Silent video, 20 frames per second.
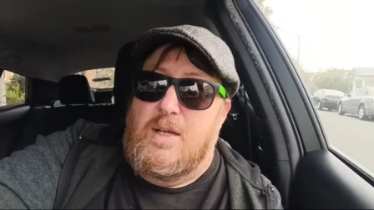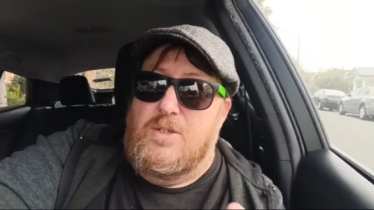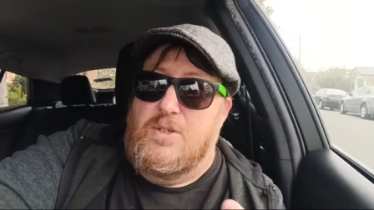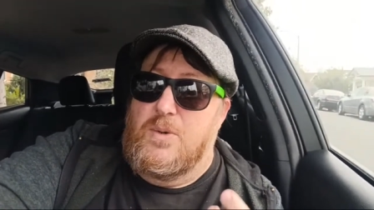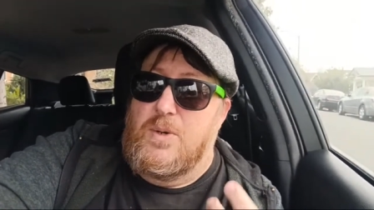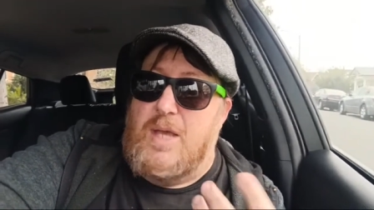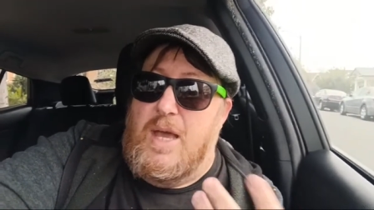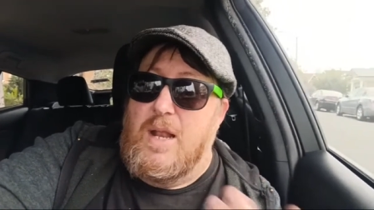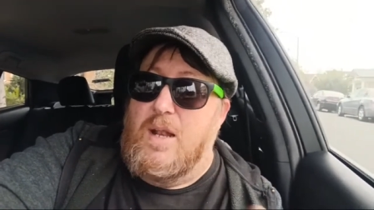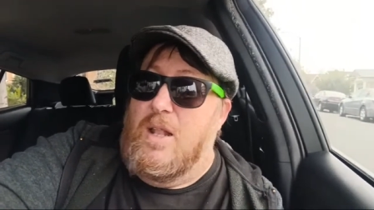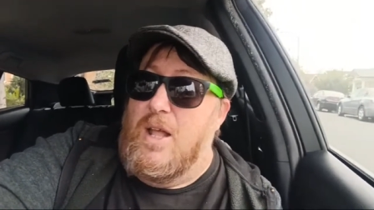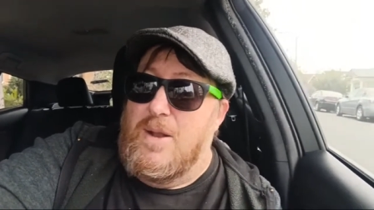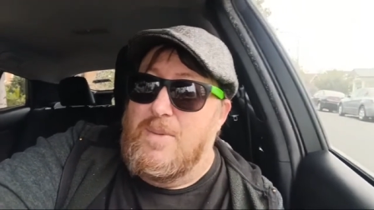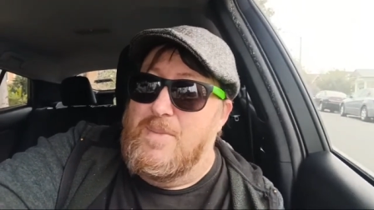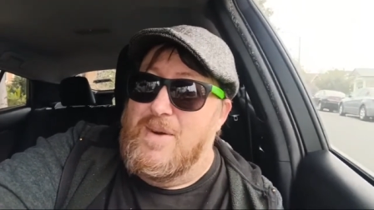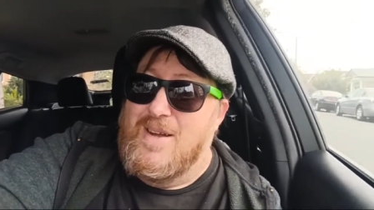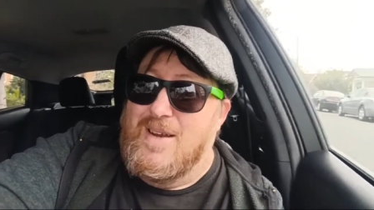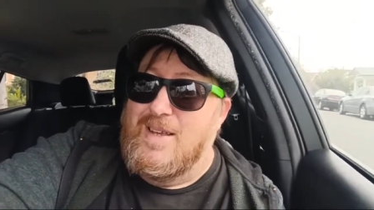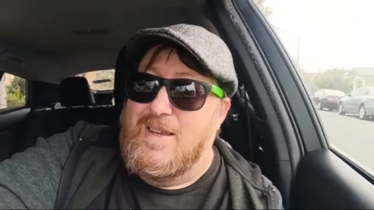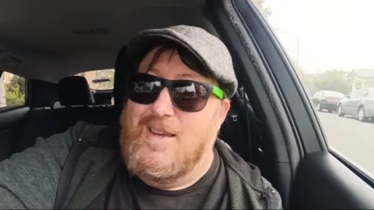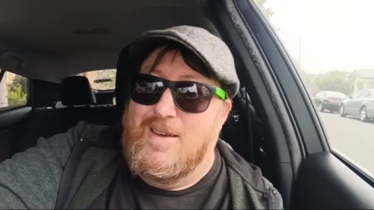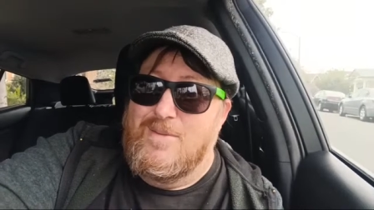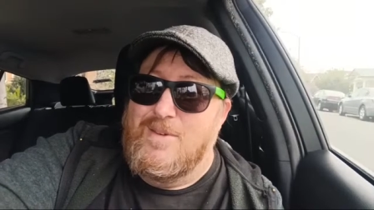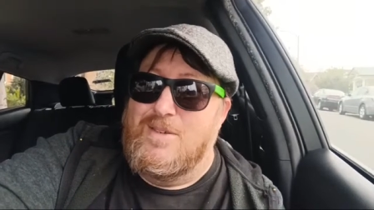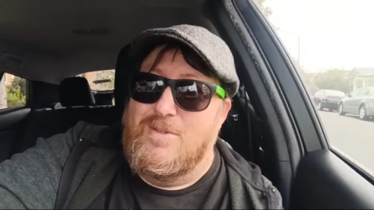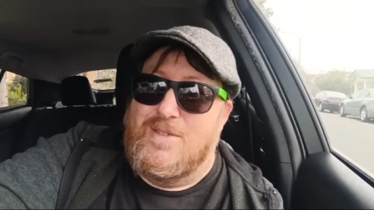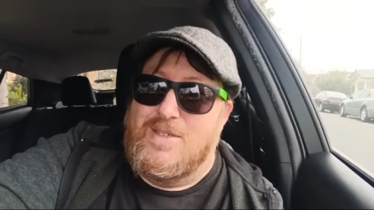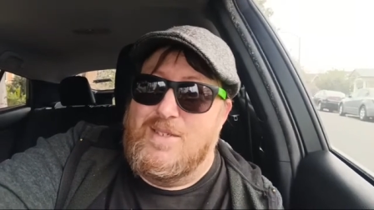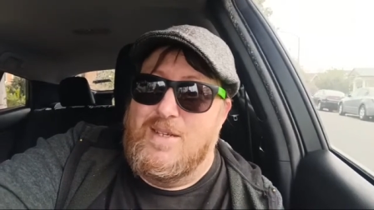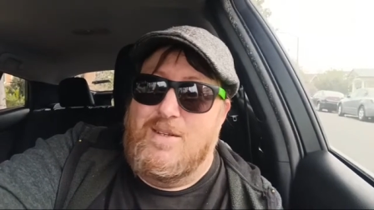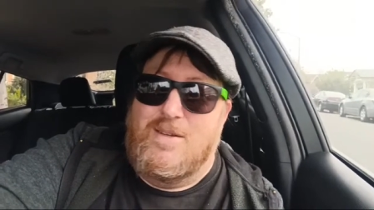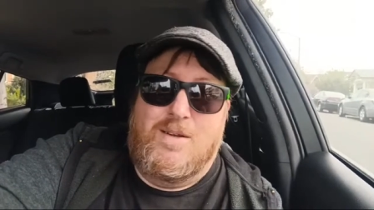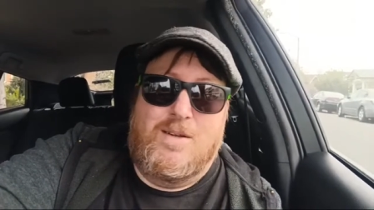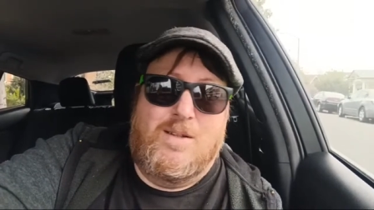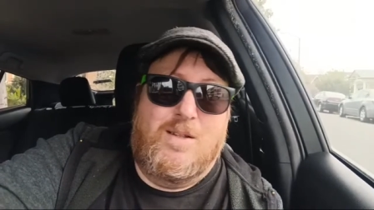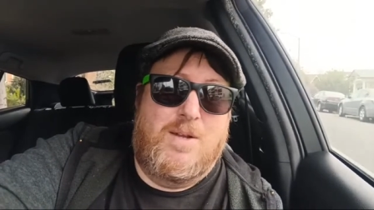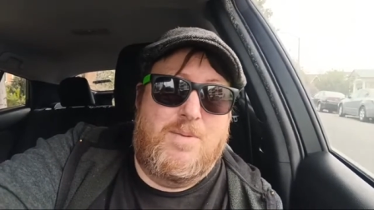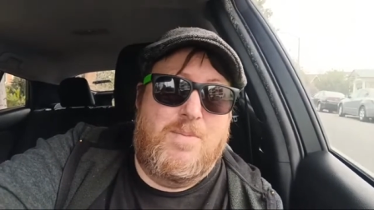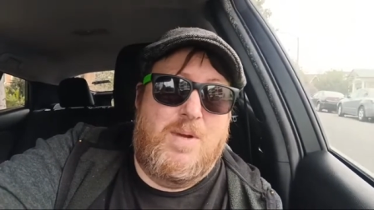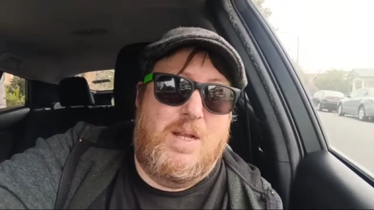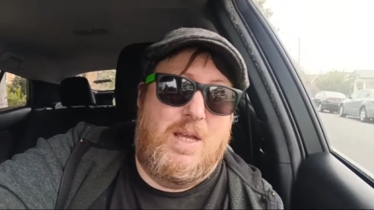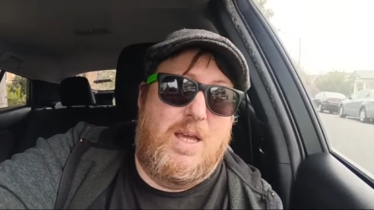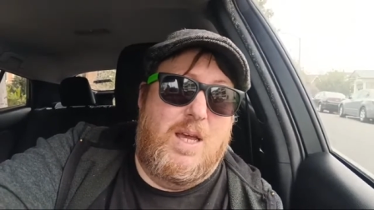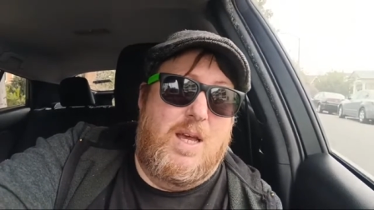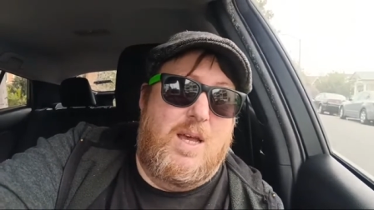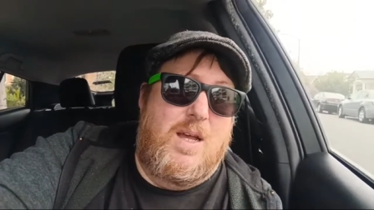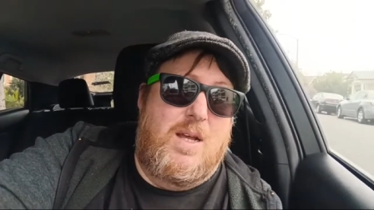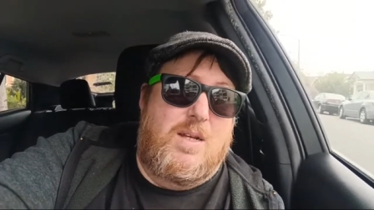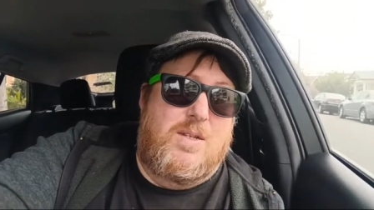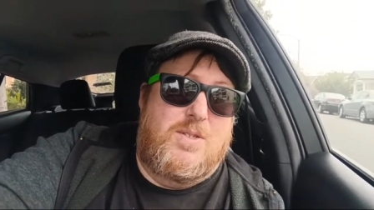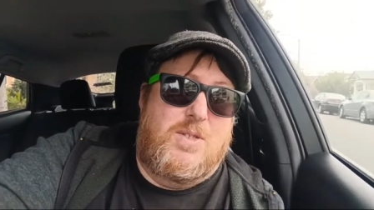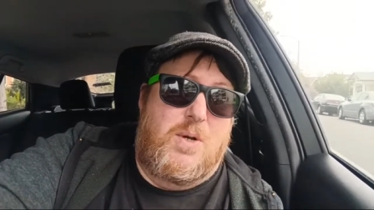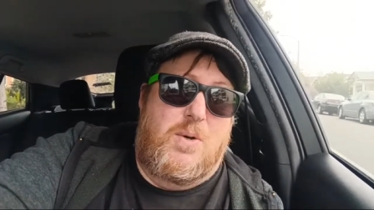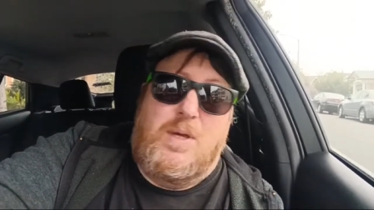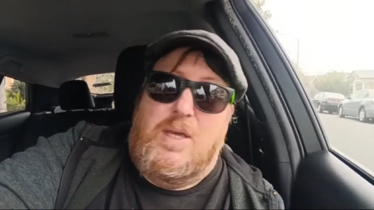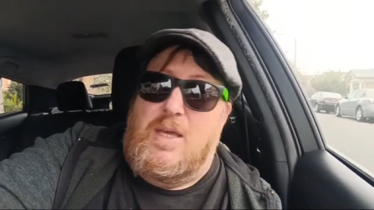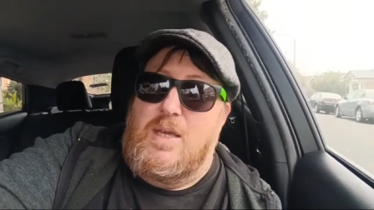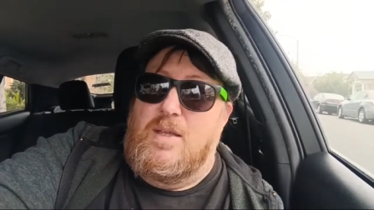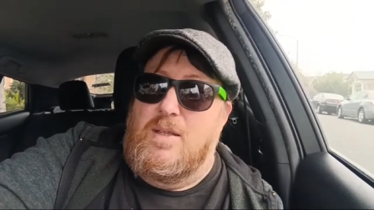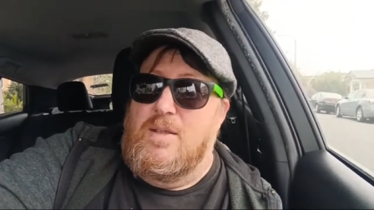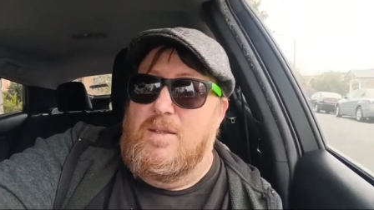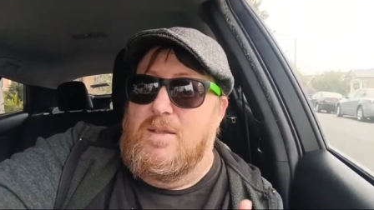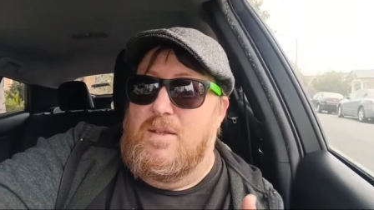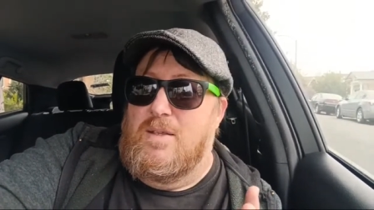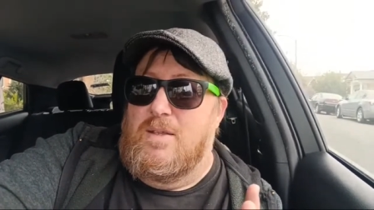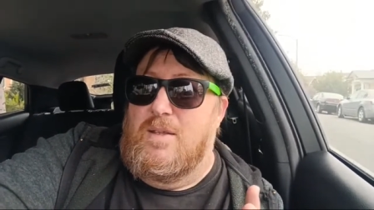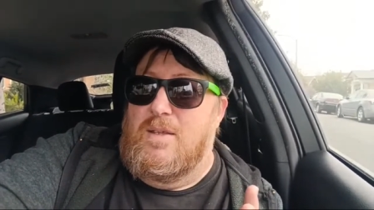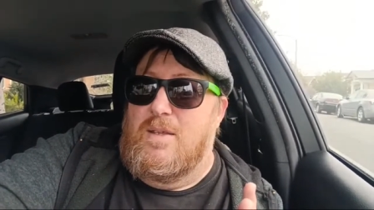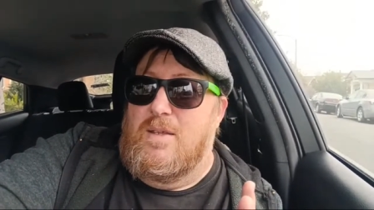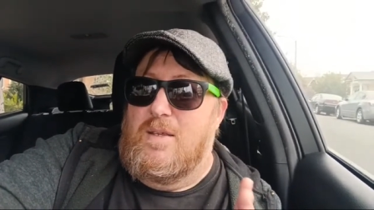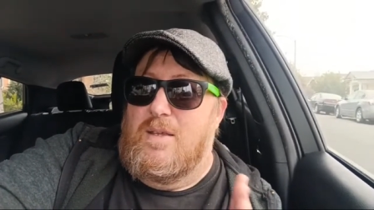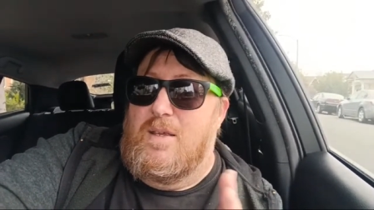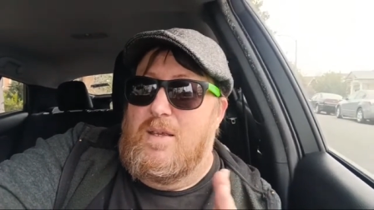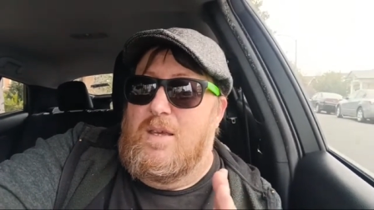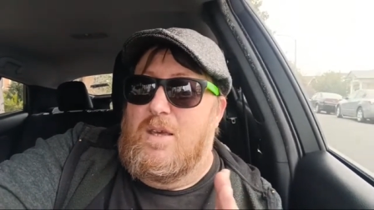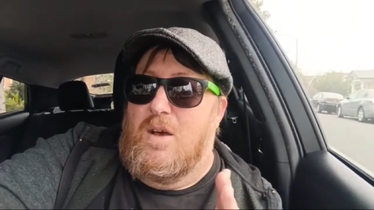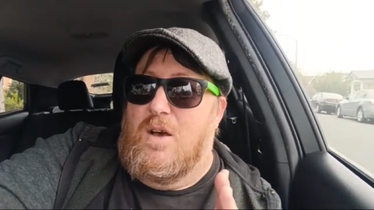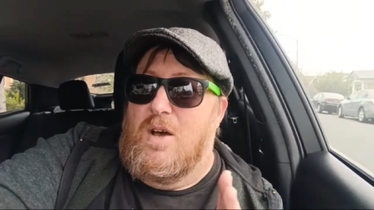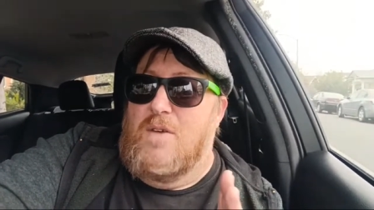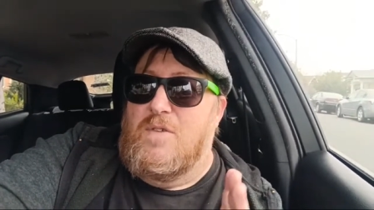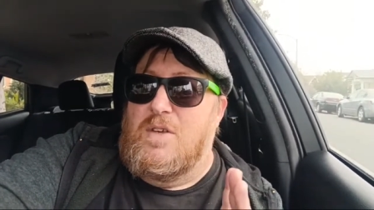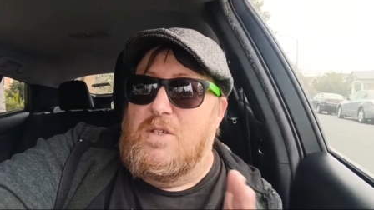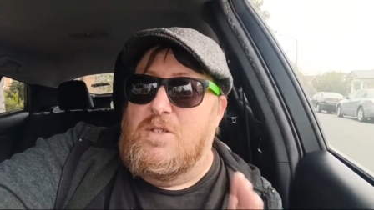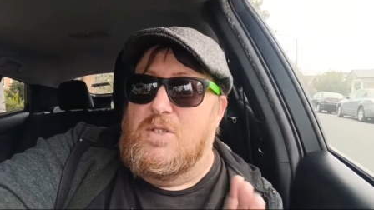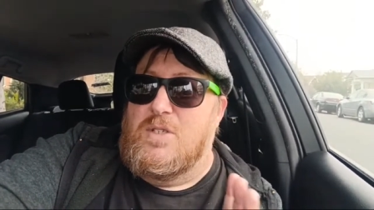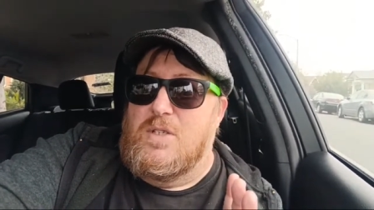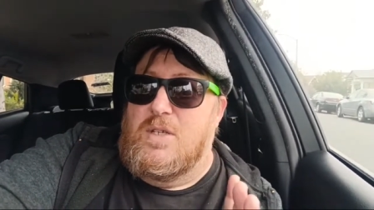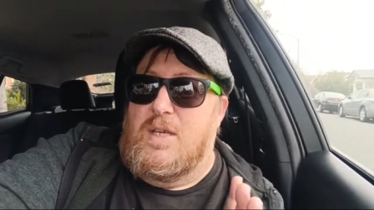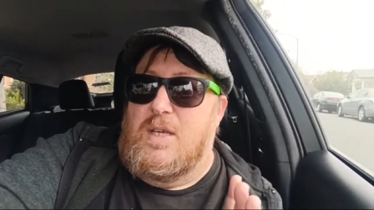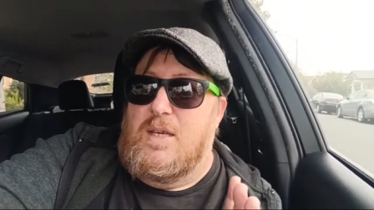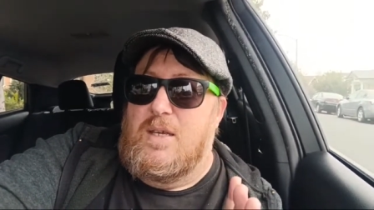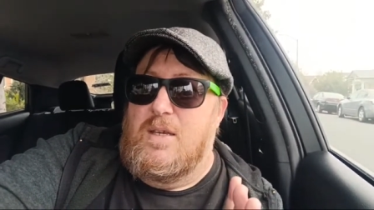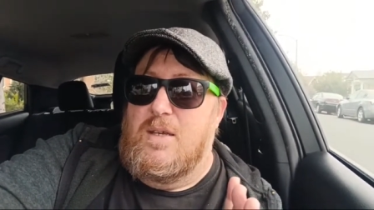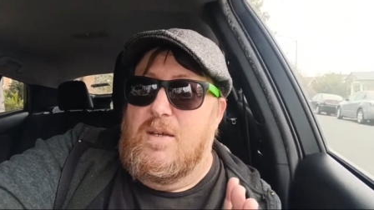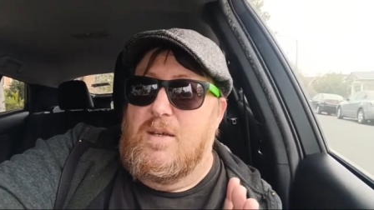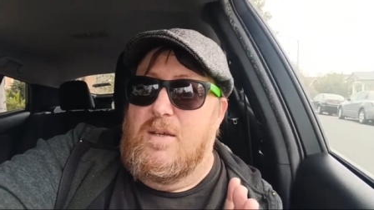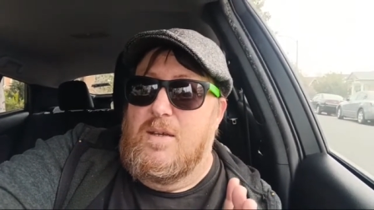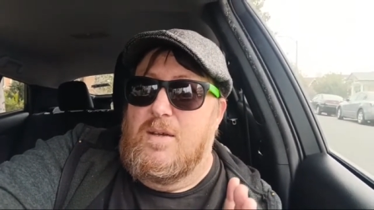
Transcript: So he had a lot of money. I mean, he was sitting on a lot of money. So he he obviously